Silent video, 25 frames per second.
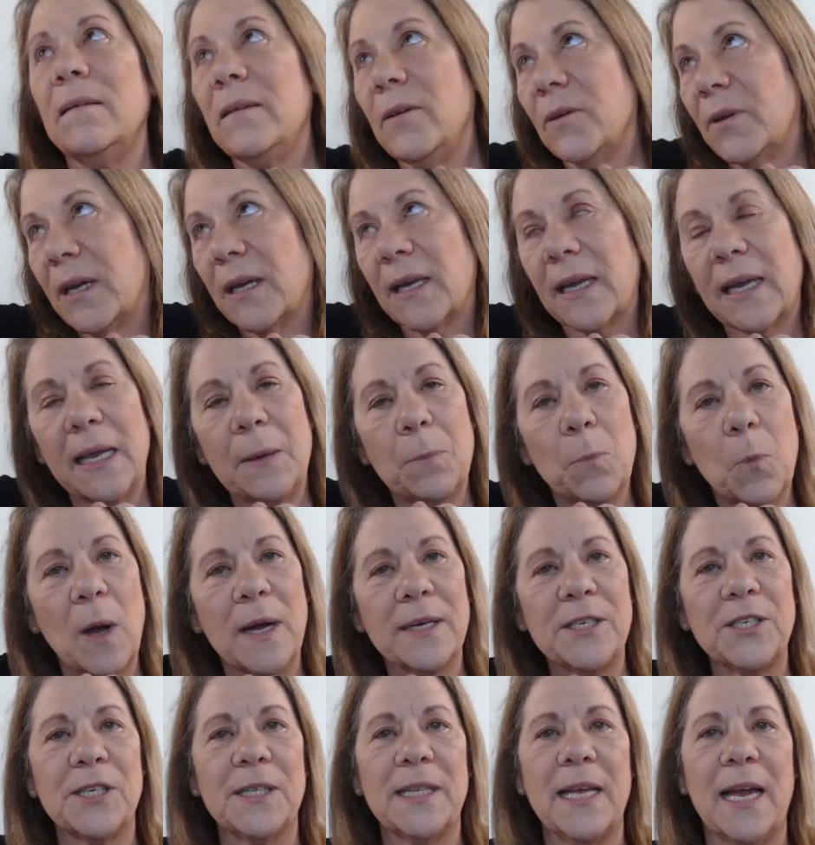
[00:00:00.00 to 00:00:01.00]
You can keep
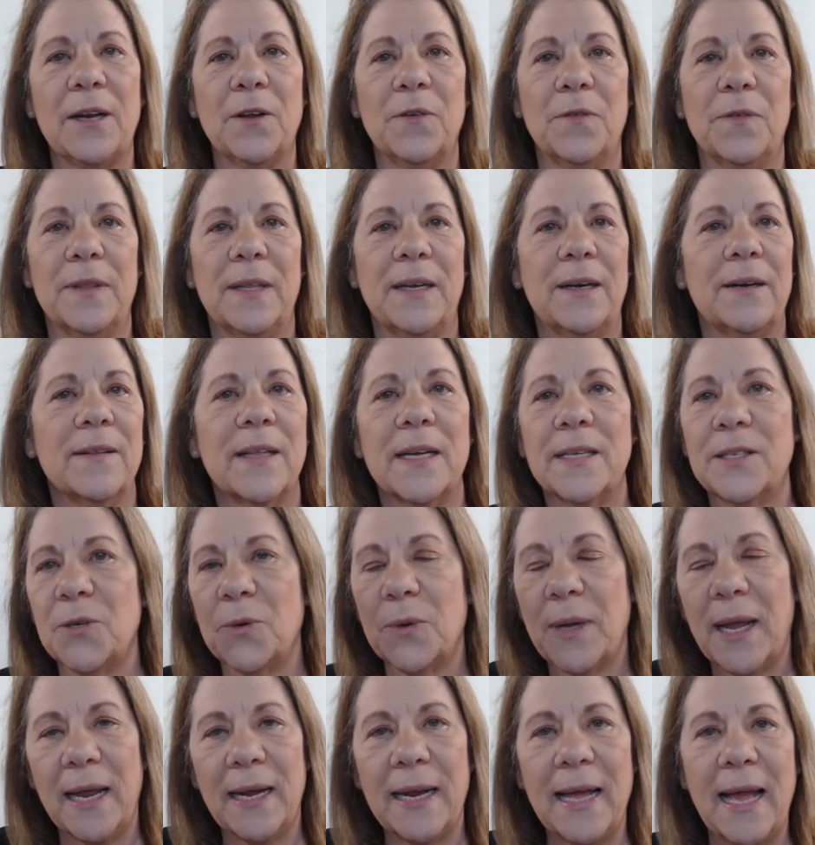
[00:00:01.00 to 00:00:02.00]
watching that over there.
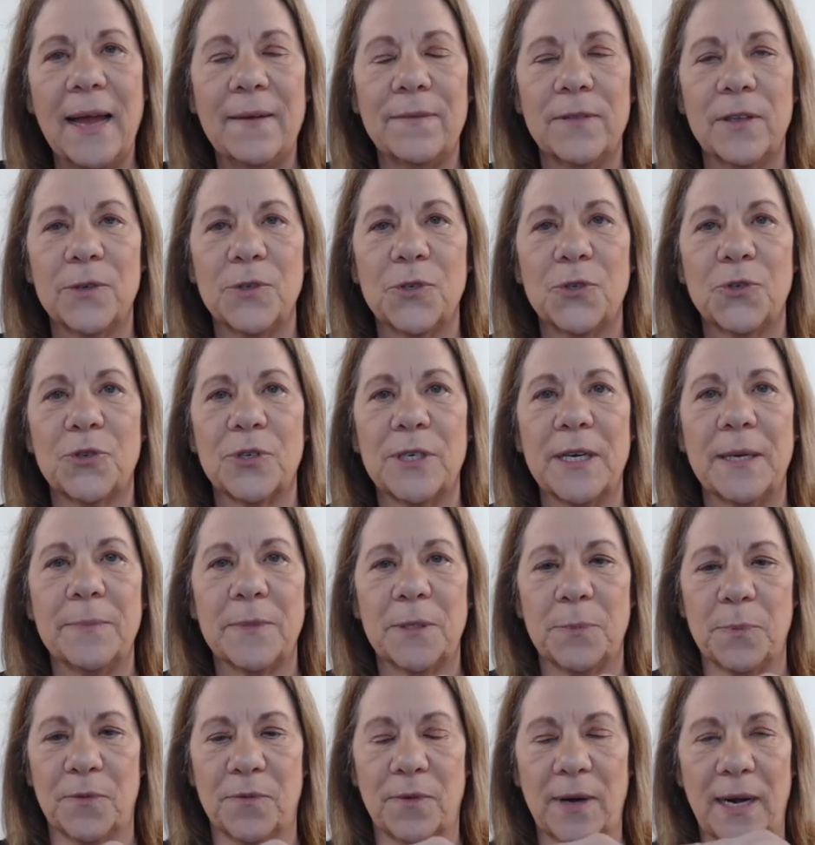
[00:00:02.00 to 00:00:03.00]
That's okay to have those
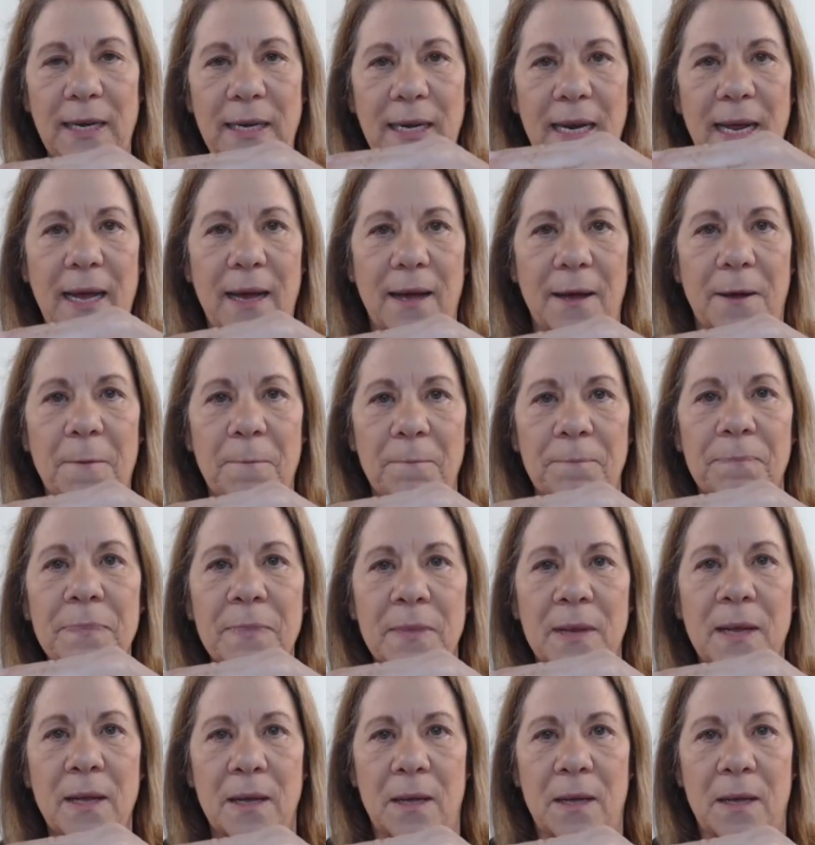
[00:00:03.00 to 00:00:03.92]
dreams, but right now,